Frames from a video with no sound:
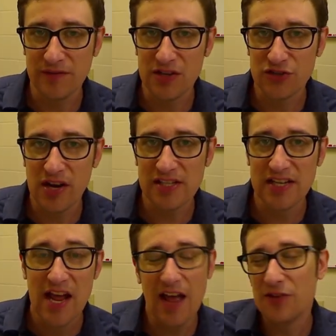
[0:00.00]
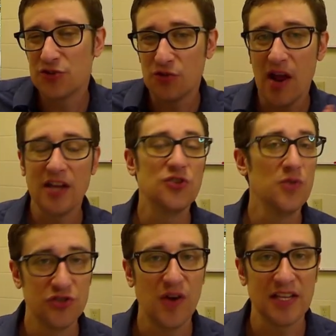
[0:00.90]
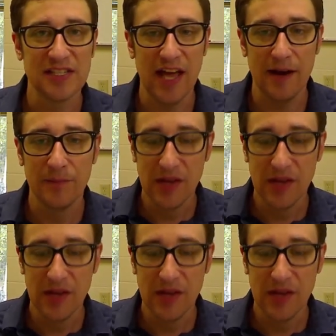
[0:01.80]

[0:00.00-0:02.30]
of interest, and they're trying to address that.